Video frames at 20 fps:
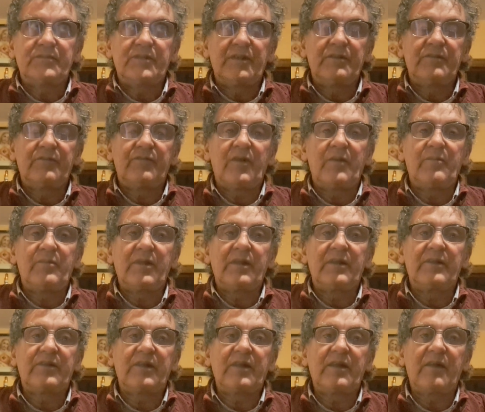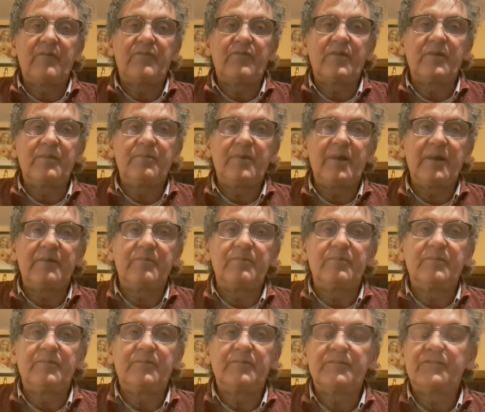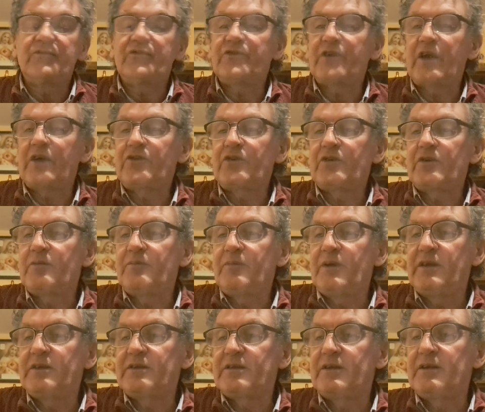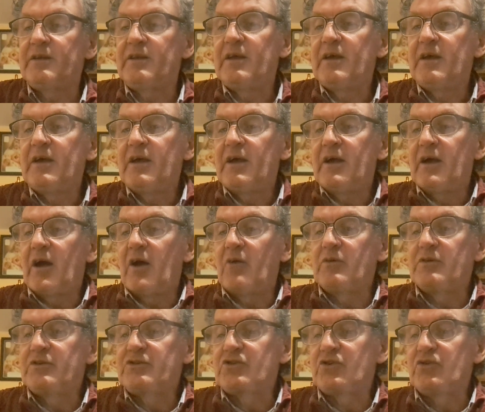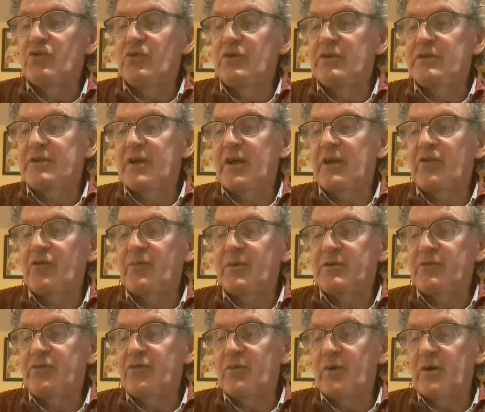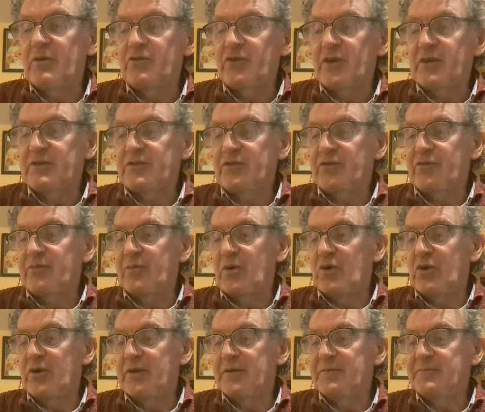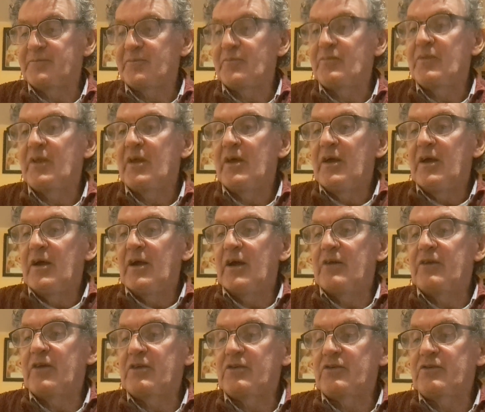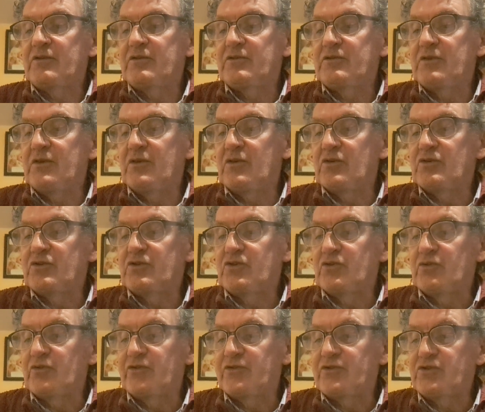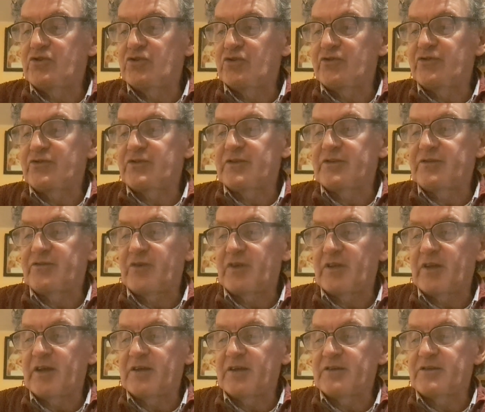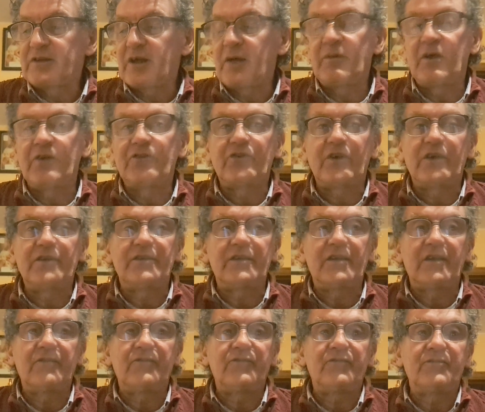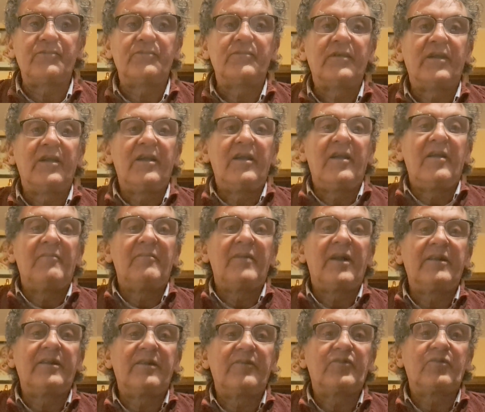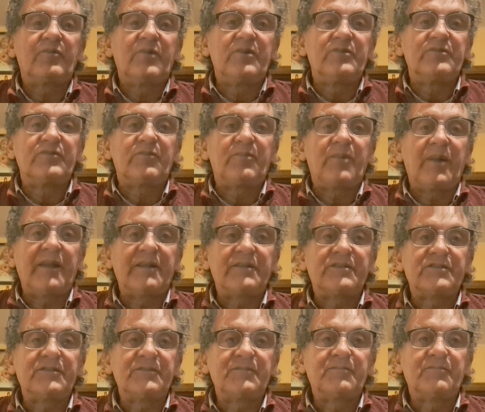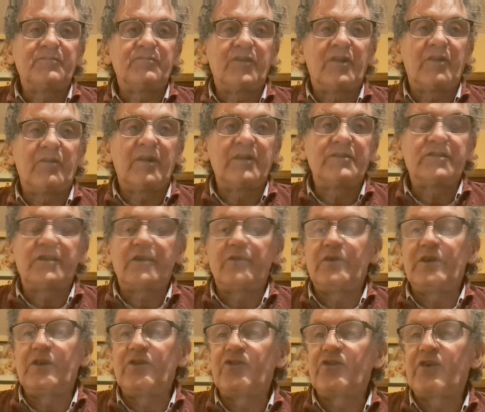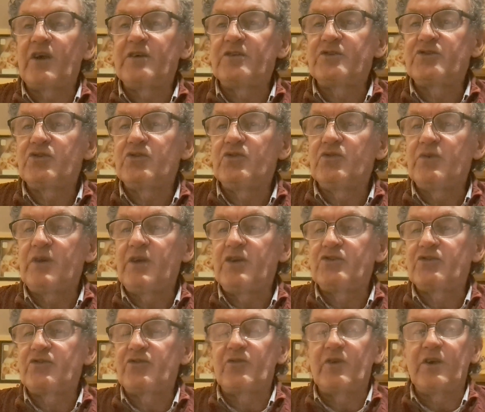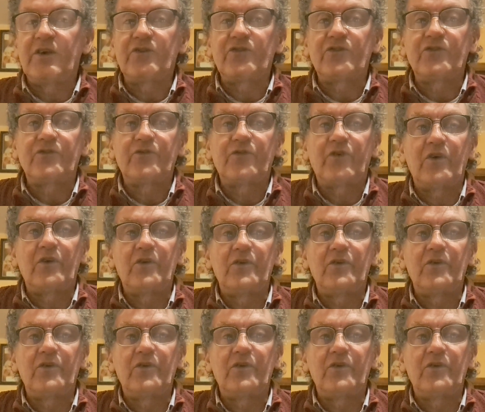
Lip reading: end of February, and I think every big Saturday meeting I went through it, and I spent a few hours at it this morning. I think, to do us justice for that, I'm not saying that I've many of the winners picked, but I want to give an insight to each of the races,